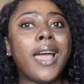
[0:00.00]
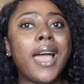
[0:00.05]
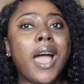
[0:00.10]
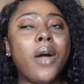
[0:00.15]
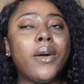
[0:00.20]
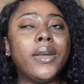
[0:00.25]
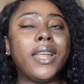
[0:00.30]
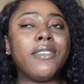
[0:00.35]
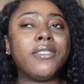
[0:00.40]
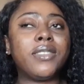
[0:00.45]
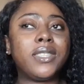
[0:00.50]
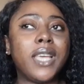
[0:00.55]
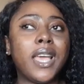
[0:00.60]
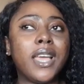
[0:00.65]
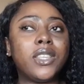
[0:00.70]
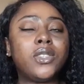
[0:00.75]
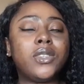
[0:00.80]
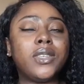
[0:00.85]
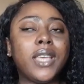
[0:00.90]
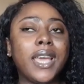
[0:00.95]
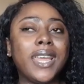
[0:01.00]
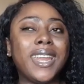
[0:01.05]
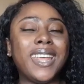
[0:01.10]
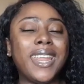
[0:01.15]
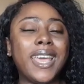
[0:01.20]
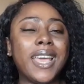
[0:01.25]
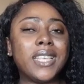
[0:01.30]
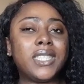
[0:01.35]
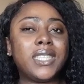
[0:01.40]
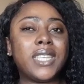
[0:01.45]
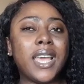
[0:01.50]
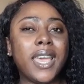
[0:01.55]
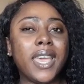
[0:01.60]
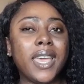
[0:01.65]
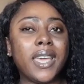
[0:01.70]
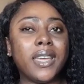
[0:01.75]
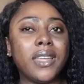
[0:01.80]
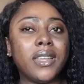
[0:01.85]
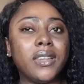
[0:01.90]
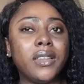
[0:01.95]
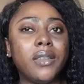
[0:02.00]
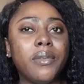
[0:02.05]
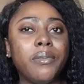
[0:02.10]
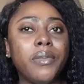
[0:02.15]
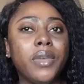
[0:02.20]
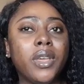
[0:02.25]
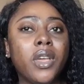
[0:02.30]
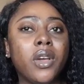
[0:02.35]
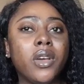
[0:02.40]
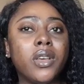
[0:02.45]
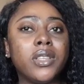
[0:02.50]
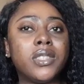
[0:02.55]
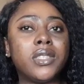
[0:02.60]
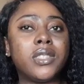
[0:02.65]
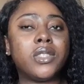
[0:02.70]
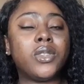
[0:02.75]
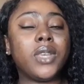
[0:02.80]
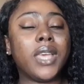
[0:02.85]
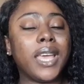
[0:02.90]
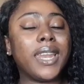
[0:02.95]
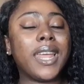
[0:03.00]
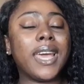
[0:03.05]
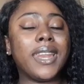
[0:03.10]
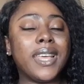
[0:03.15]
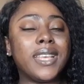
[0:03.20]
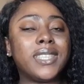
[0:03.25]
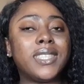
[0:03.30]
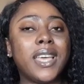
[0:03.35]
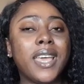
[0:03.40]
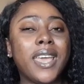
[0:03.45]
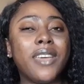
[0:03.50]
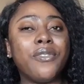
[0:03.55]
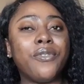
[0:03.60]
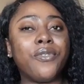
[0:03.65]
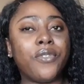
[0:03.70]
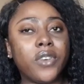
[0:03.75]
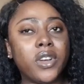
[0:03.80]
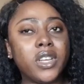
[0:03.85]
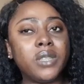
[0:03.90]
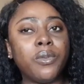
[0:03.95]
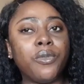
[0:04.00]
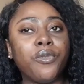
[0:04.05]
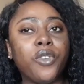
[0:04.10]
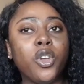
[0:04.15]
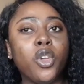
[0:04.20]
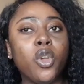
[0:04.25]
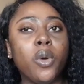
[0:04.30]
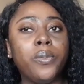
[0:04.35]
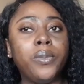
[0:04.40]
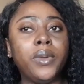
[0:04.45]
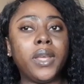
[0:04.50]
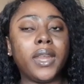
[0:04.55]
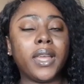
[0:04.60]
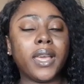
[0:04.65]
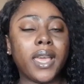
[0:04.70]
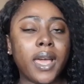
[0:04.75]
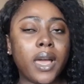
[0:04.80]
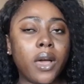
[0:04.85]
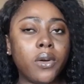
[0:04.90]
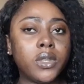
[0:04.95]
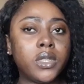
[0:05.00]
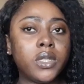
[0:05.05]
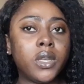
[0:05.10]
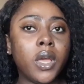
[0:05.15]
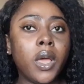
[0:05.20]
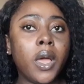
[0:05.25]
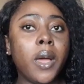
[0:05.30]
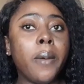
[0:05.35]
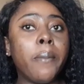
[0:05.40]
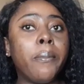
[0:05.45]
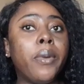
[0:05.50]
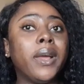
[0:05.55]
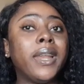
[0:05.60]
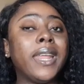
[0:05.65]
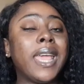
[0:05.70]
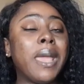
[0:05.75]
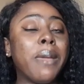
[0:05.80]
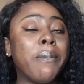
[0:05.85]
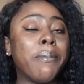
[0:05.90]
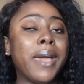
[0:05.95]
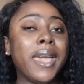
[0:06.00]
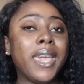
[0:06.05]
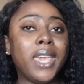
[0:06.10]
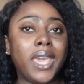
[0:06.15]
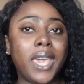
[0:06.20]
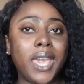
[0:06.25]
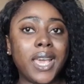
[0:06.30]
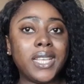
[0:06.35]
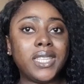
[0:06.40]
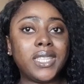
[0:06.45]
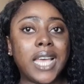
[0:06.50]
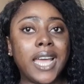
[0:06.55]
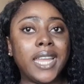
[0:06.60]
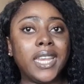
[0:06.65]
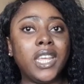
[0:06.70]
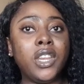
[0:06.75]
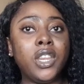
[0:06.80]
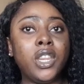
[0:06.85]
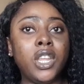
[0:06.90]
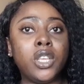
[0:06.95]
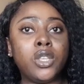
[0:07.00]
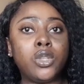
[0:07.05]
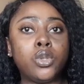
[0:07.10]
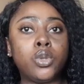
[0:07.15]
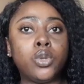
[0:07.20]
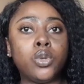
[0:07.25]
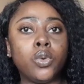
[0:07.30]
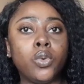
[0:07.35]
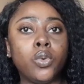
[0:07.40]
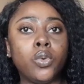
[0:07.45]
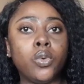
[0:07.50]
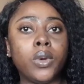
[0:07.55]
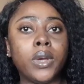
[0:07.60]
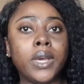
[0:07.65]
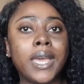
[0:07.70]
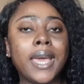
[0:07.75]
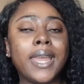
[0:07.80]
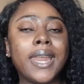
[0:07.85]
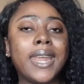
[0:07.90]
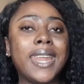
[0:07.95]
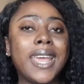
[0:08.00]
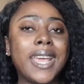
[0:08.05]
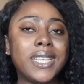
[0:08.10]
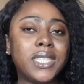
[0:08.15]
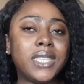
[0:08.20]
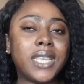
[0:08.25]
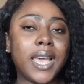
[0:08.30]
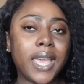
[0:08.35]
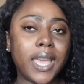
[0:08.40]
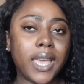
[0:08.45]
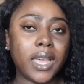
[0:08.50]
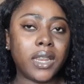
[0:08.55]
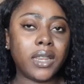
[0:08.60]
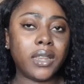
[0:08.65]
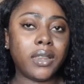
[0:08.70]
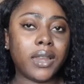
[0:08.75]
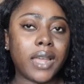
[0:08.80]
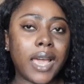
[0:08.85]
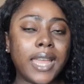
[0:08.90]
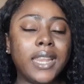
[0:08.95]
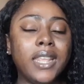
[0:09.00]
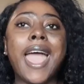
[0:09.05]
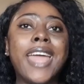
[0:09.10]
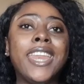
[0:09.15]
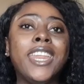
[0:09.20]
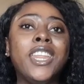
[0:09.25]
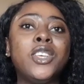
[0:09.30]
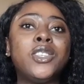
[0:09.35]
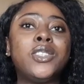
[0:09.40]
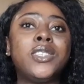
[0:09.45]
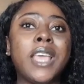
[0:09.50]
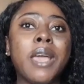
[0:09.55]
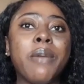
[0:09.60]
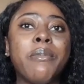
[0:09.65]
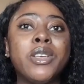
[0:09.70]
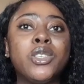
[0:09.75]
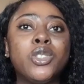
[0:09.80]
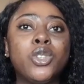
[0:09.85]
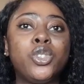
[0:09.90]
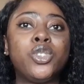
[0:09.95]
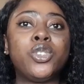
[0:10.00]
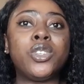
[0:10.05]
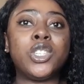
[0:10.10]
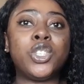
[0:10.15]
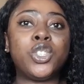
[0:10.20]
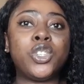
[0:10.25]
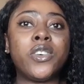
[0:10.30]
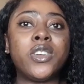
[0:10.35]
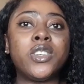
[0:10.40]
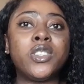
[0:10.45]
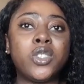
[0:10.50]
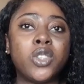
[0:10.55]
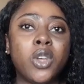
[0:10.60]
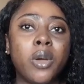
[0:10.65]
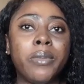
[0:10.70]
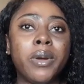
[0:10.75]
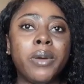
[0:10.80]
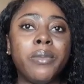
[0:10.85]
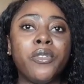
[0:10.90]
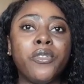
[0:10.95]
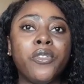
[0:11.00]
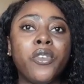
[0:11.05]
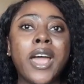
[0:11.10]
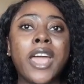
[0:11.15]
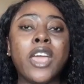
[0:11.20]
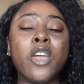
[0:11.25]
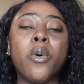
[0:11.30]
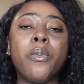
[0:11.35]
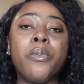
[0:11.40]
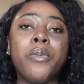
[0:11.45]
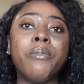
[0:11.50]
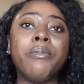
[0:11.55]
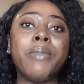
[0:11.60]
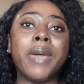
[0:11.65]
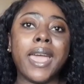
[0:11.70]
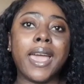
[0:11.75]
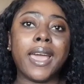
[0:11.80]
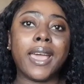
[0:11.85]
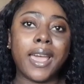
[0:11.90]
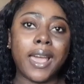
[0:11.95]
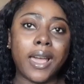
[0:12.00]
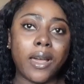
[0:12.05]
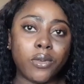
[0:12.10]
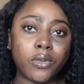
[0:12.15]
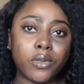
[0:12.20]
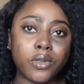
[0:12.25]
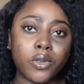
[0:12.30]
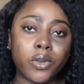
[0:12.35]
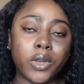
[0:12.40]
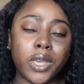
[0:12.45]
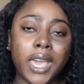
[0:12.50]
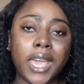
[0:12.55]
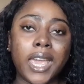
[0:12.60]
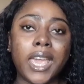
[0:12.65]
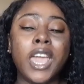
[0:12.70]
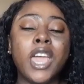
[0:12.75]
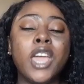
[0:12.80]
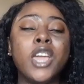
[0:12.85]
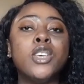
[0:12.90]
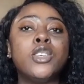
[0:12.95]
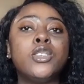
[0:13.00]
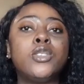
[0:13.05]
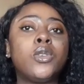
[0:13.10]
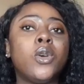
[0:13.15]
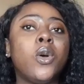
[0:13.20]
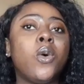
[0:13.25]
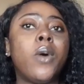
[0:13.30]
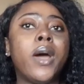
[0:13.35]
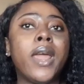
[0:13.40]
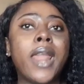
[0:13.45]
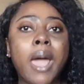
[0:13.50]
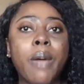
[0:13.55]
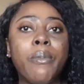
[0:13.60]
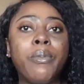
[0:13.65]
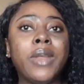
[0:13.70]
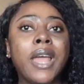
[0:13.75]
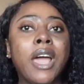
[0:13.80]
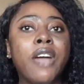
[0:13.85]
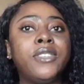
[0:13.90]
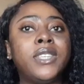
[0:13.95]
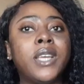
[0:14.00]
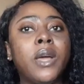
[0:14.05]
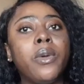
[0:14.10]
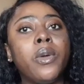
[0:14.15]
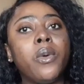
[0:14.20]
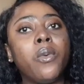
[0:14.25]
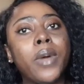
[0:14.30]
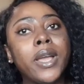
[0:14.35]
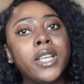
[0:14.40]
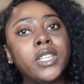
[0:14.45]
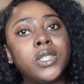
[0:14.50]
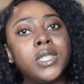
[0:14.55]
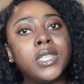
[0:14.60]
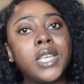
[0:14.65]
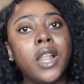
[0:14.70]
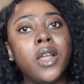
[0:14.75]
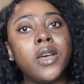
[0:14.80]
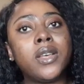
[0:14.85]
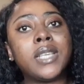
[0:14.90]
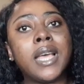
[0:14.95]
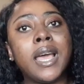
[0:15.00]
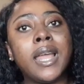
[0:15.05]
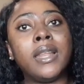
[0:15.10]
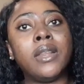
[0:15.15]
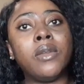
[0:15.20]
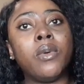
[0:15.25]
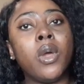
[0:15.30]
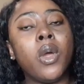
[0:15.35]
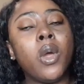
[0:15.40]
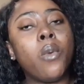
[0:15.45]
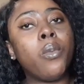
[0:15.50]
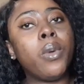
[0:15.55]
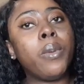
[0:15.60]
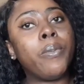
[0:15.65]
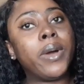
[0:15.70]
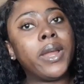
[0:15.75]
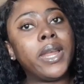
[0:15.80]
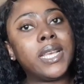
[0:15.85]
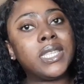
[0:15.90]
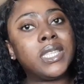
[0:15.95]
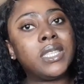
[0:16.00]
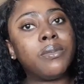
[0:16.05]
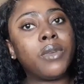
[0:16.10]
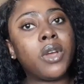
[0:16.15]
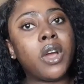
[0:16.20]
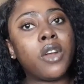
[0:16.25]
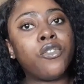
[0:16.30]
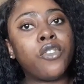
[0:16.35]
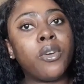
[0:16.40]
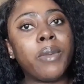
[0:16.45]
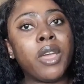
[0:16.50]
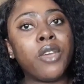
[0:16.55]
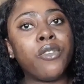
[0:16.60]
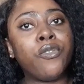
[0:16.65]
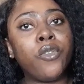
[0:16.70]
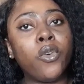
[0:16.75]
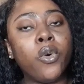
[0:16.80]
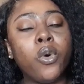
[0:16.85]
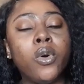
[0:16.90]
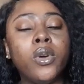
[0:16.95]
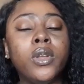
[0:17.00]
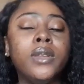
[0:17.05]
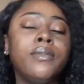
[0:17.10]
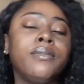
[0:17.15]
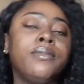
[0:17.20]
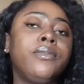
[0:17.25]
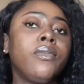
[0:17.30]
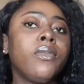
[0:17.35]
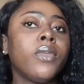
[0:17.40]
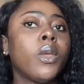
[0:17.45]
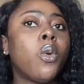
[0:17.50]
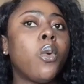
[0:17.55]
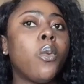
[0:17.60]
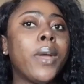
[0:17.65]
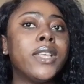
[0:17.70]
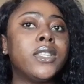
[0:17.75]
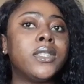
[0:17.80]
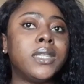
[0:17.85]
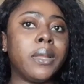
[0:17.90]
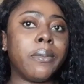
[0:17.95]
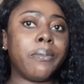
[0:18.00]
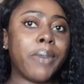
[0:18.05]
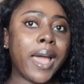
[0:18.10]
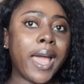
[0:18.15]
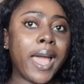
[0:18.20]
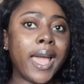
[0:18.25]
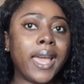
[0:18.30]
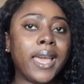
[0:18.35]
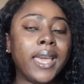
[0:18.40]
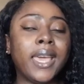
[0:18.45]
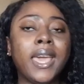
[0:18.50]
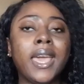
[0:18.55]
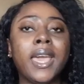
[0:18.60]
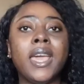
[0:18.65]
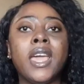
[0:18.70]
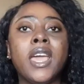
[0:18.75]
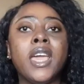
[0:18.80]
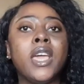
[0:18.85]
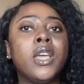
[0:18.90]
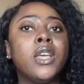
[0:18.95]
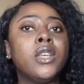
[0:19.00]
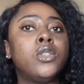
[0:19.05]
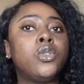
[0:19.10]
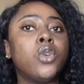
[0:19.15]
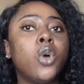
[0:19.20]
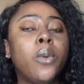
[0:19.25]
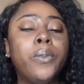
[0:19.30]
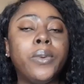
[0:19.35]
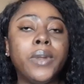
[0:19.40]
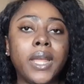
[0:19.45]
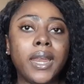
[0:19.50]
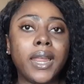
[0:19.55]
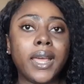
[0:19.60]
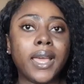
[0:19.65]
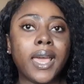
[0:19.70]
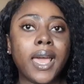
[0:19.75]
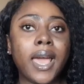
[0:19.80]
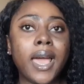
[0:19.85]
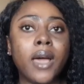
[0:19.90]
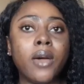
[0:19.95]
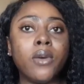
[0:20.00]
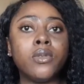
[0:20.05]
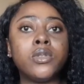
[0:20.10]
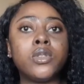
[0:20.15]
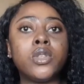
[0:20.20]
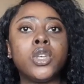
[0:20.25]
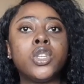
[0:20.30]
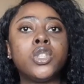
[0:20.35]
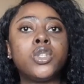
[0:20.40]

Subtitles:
I would have said to get an SIN, because to get an SIN first before you open an account. But in my case, I didn't need to get an SIN. I didn't need to get my social insurance number before I opened my account. Okay, so what happened after we went to Telus and we bought a SIM card for my phone, we went to the bank to open an account.